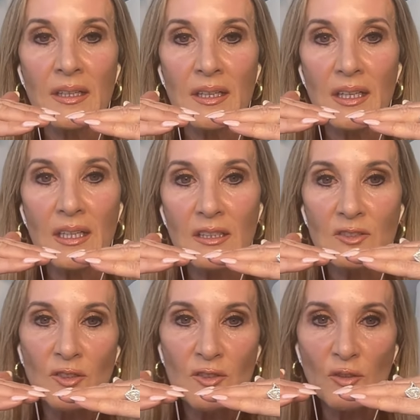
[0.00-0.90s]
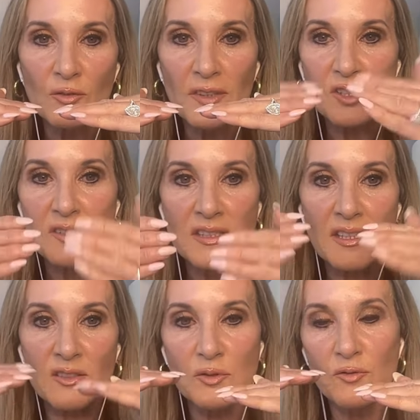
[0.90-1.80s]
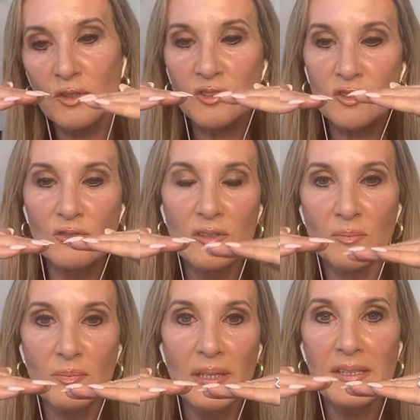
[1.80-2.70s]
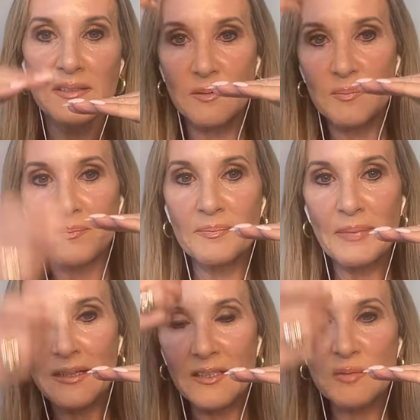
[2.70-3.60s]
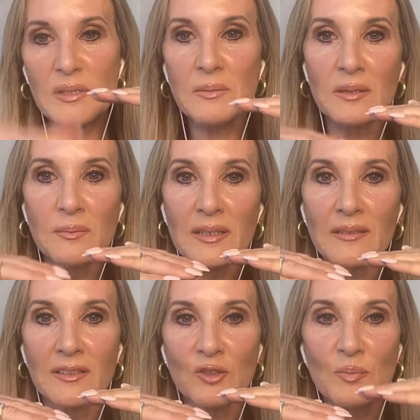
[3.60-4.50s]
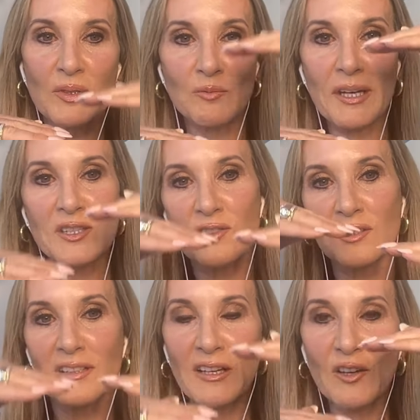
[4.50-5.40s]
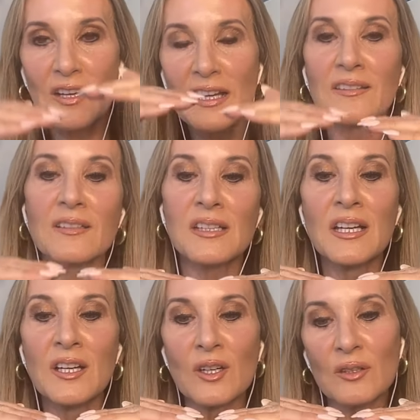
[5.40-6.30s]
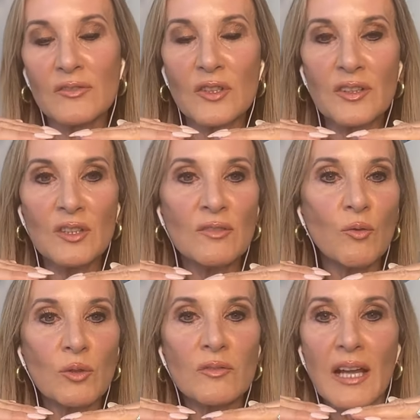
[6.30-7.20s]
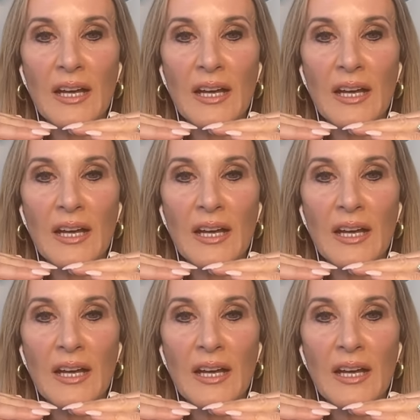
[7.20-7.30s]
and you know those old fashioned scales where you've got two little plates and a yeah. balance beam in the middle and you put weights on and they go like this but if you think of all of life's